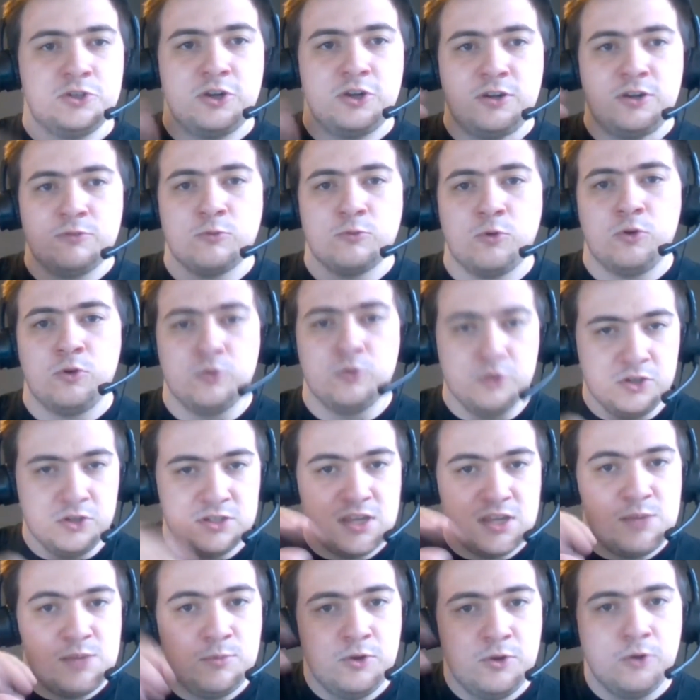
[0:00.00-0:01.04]
on a roll. You
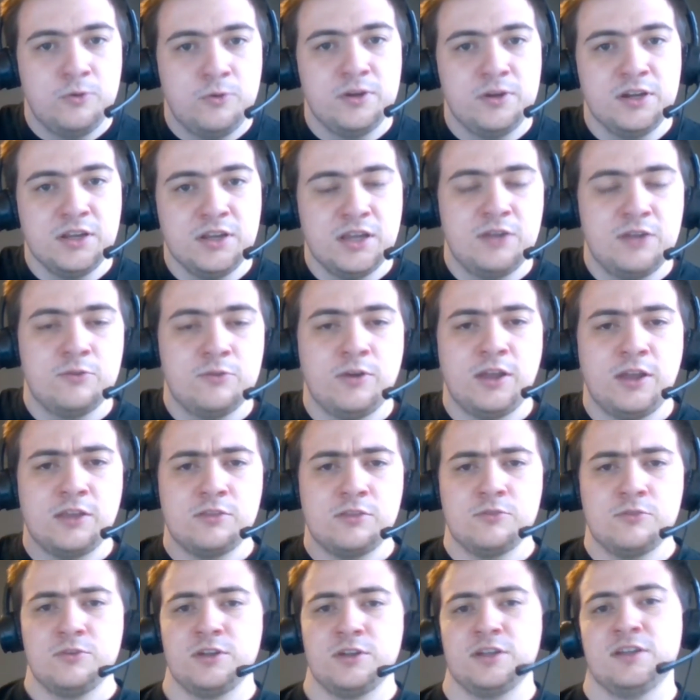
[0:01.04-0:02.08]
keep going, you hit rank
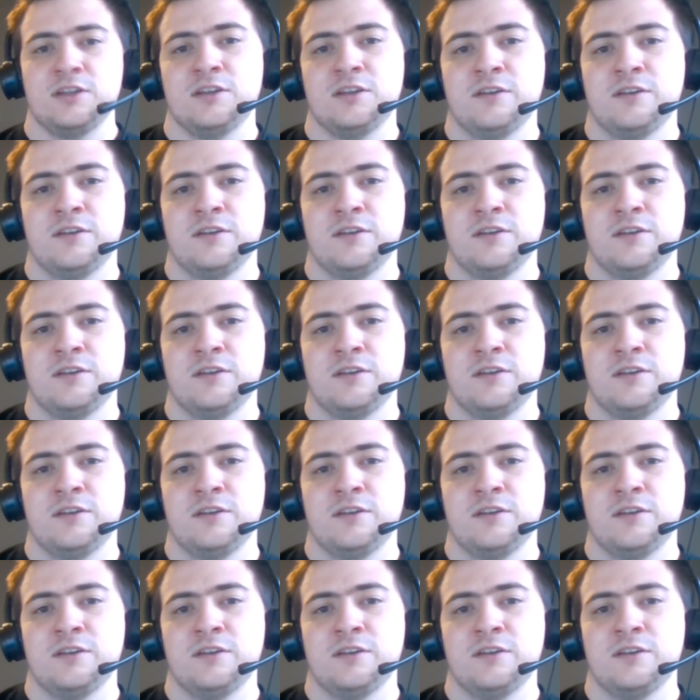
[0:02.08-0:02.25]
3.